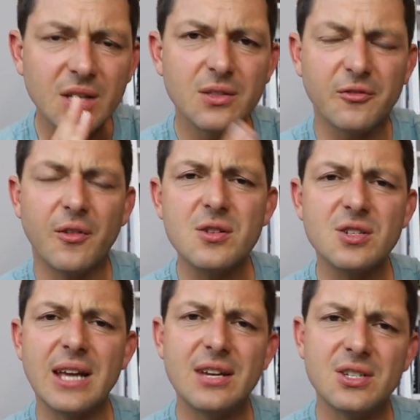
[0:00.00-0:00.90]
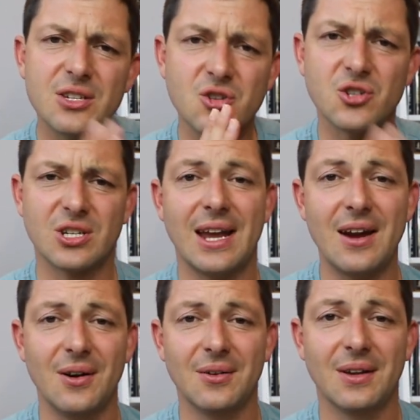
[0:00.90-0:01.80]
The first stage is you're
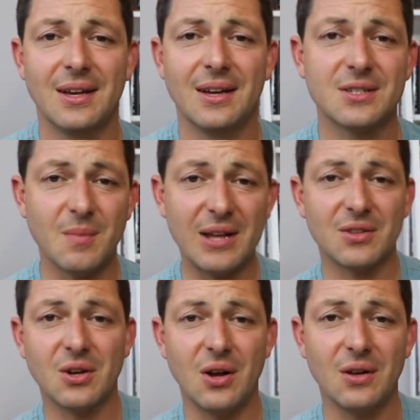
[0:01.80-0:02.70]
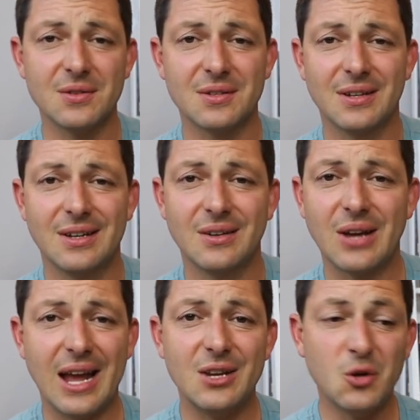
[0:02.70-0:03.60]
scared to make the calls,
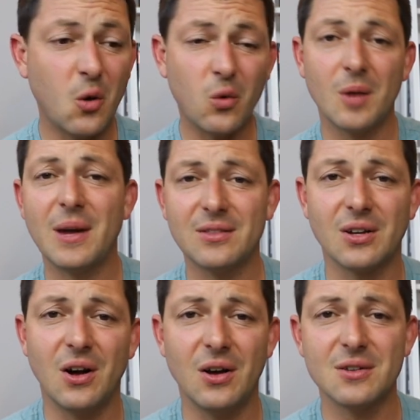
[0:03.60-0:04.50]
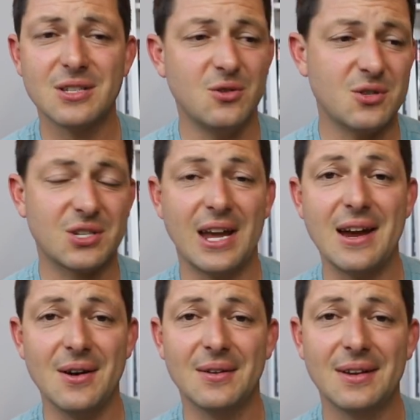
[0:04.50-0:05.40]
okay? And you don't wanna make the calls and you're
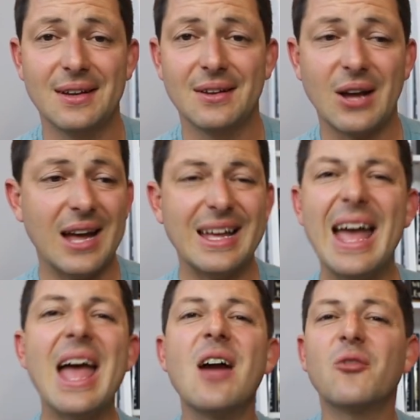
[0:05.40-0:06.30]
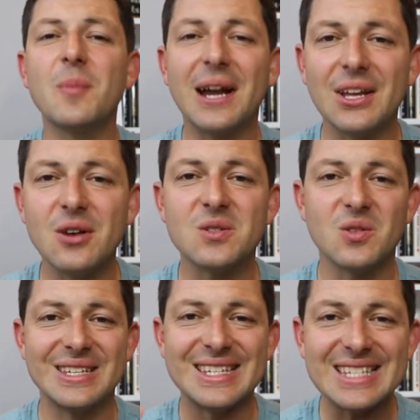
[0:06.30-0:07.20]
scared, okay? Everybody goes
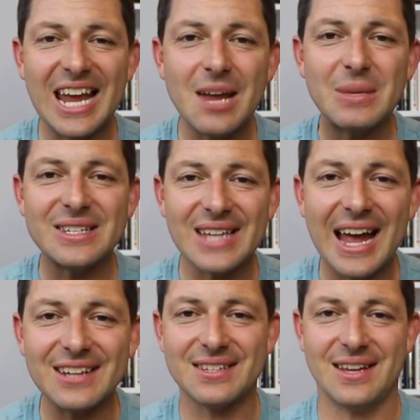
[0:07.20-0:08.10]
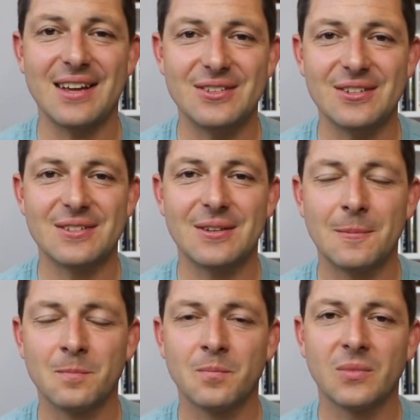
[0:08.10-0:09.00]
through these same exact stages,
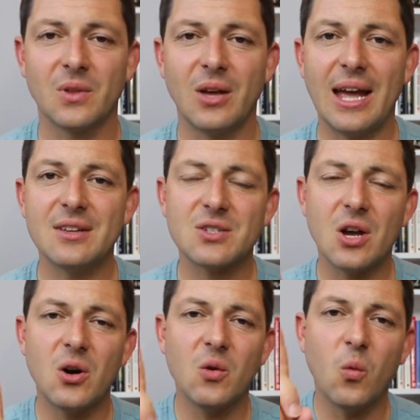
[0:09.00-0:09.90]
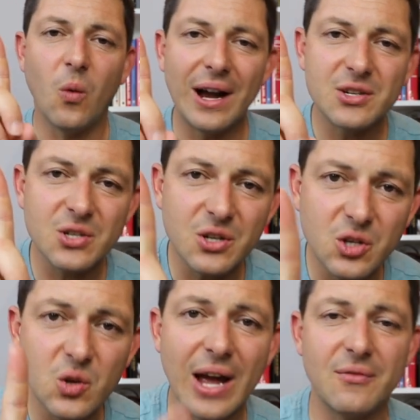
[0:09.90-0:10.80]
okay? So why
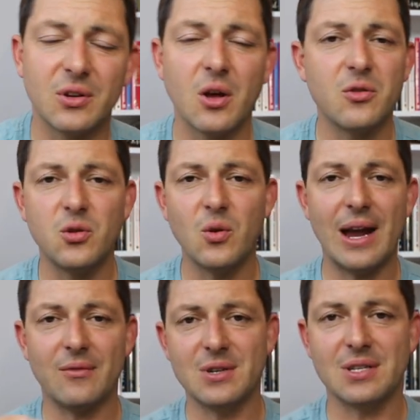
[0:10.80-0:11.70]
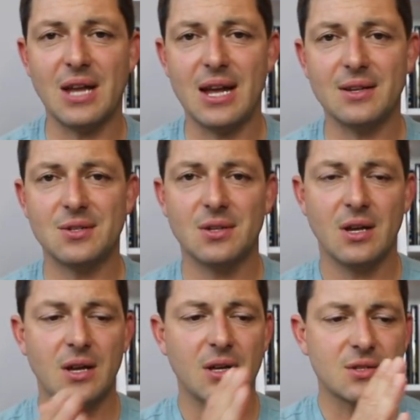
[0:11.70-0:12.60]
shouldn't you have to go through every stage?
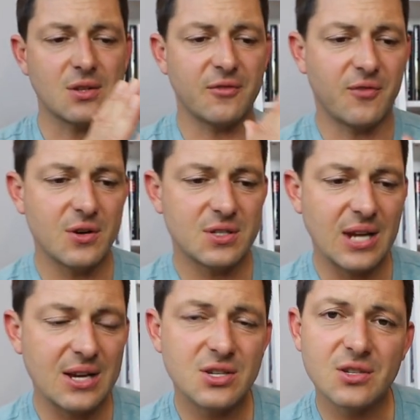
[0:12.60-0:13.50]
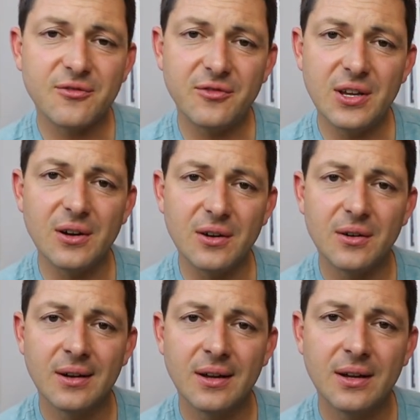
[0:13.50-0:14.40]
So the first stage is fear.
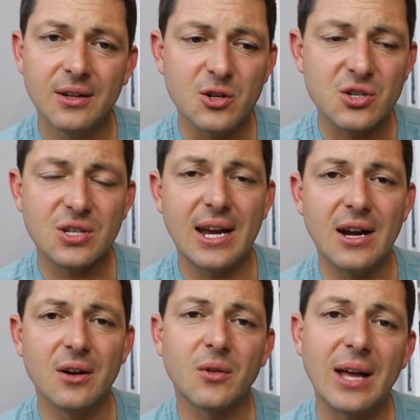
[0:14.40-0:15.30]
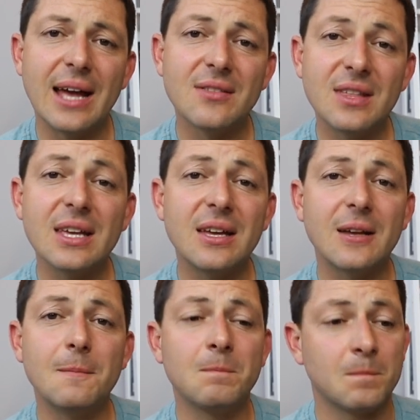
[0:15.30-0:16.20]
You're scared, okay?
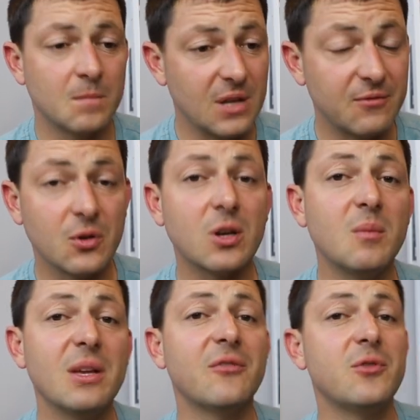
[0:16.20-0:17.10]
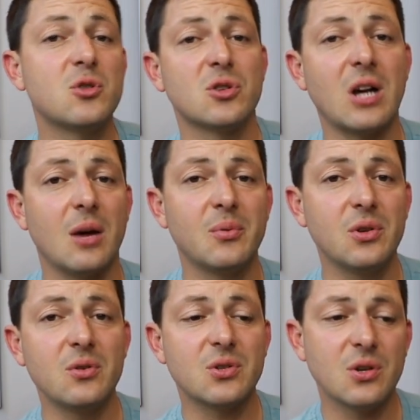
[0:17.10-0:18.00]
Then, if you're gonna be a future top
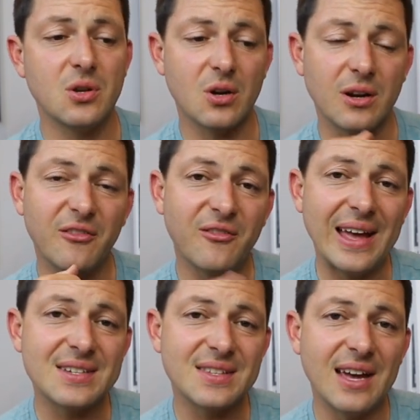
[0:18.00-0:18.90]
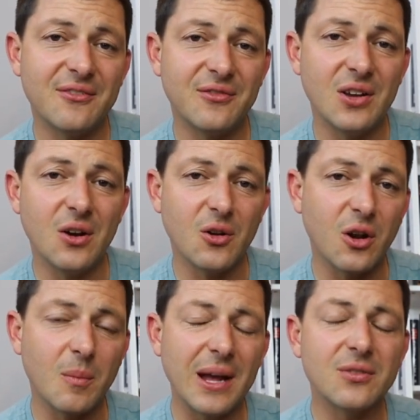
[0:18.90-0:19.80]
producer, you're gonna face that fear and you're
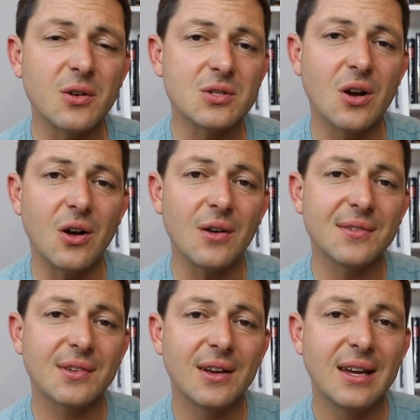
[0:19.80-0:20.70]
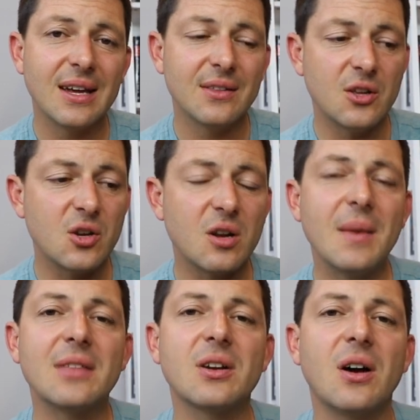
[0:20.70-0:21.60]
gonna make those calls. Then you're gonna
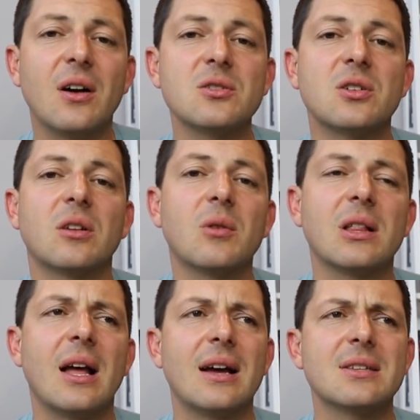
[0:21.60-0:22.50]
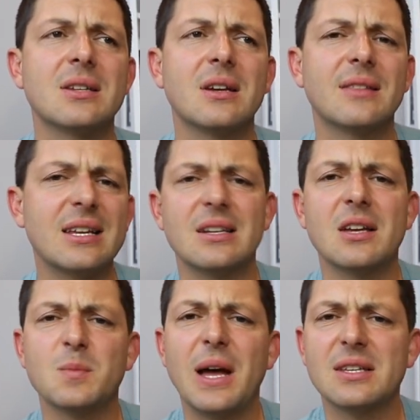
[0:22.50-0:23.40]
make the calls, you're gonna realize, that's not
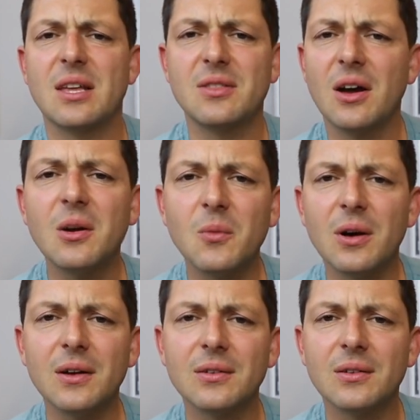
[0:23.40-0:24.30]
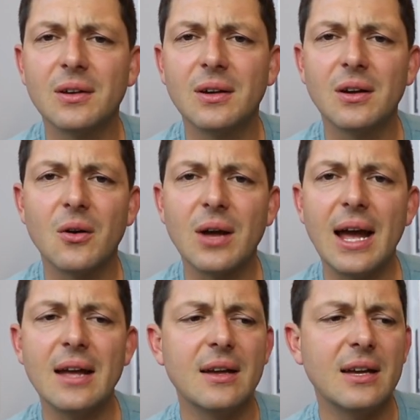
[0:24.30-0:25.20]
as bad as I thought it was,
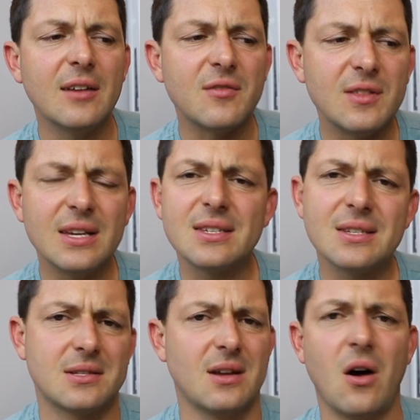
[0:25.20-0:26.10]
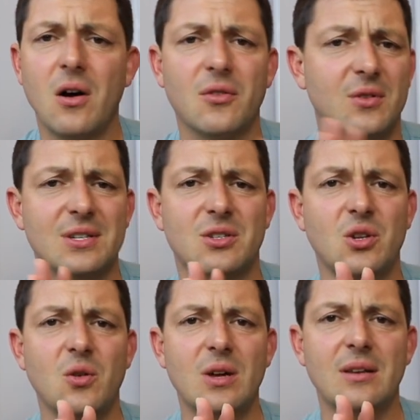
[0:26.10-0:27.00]
okay? If this is all there is
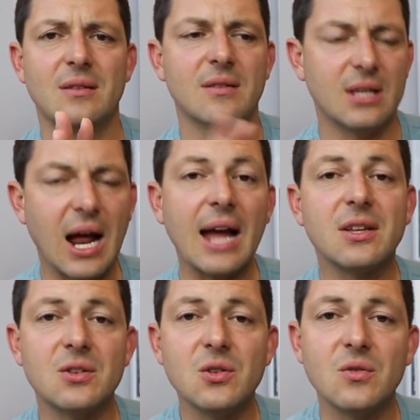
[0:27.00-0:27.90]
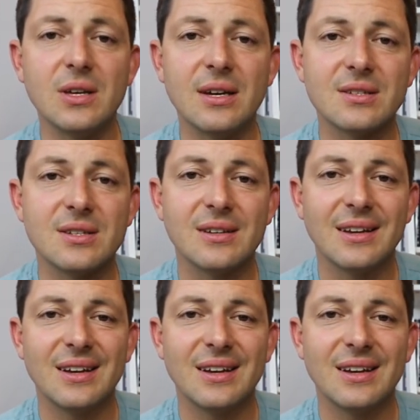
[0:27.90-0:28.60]
to it, then I can do this.